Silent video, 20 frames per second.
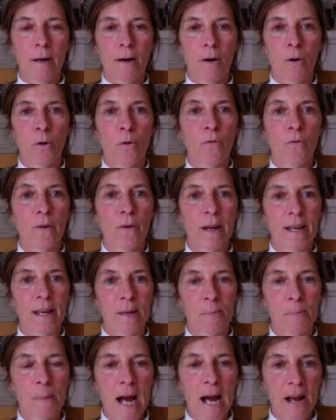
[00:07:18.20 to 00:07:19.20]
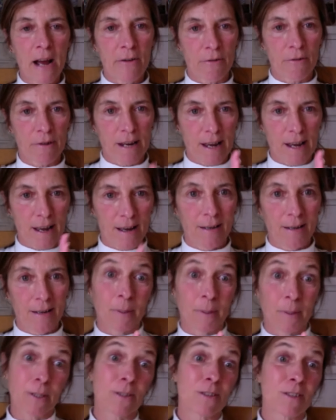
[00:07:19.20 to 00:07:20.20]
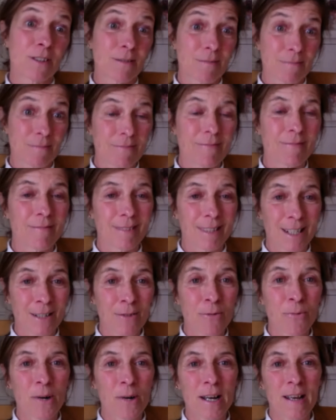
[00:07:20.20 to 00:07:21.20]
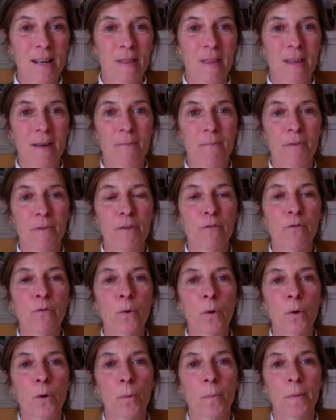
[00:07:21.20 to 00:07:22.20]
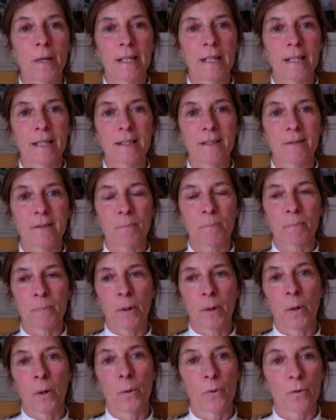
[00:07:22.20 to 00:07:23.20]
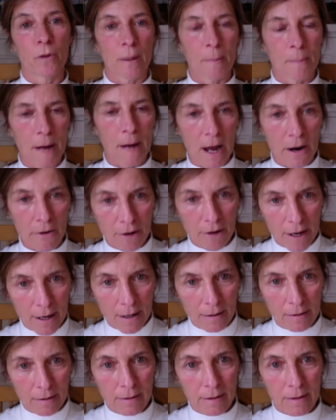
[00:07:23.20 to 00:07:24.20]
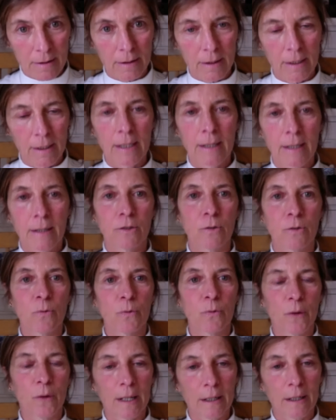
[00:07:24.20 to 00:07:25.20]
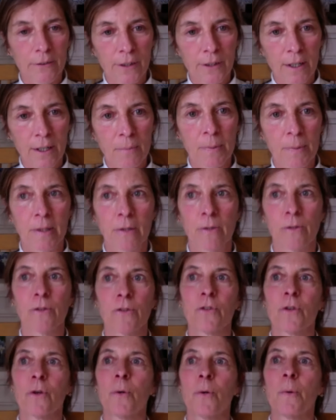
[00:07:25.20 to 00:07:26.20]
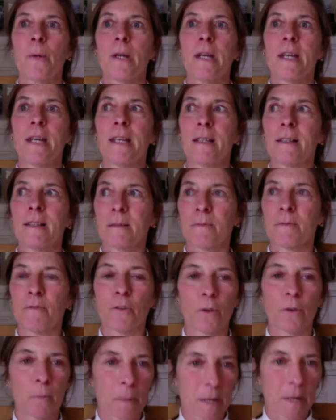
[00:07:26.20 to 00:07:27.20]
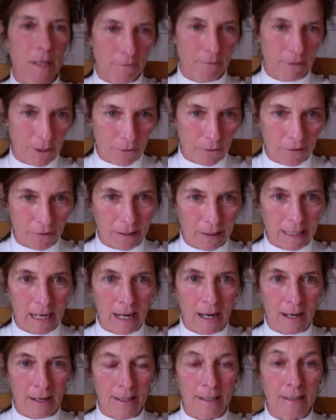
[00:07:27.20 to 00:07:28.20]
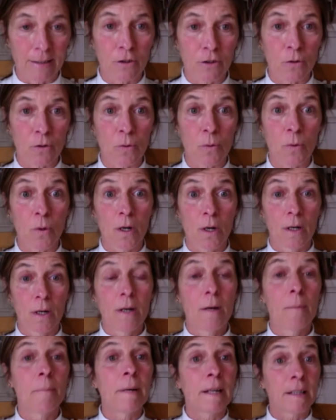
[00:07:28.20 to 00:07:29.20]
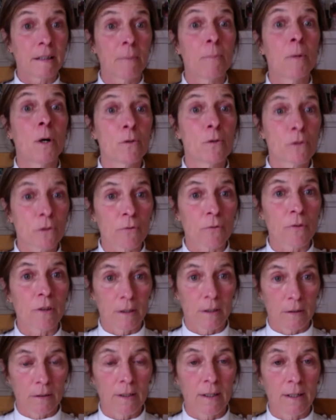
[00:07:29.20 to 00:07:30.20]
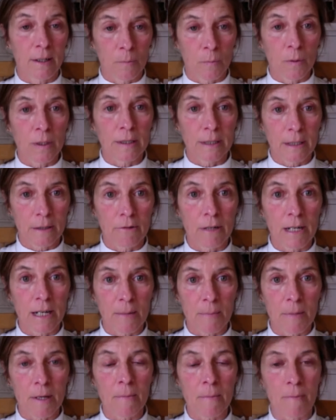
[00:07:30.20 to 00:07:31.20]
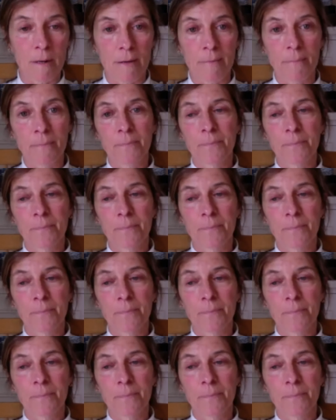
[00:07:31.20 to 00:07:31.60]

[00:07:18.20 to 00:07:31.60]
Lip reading: of a barrier, because in a way that the form is both a barrier to filter, but also it's for the benefit of the client to make the most of their time when they really meet me.